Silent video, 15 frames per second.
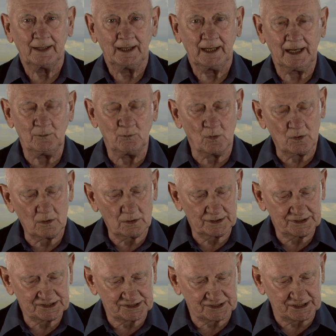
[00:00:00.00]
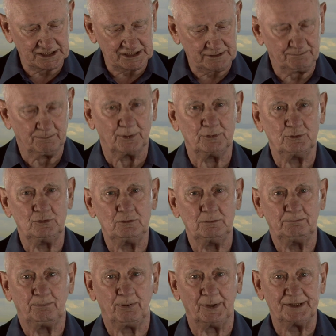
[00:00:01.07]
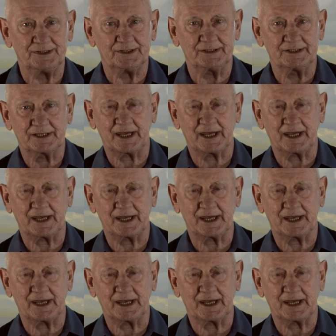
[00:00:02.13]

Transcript: He wore a sea blue pointed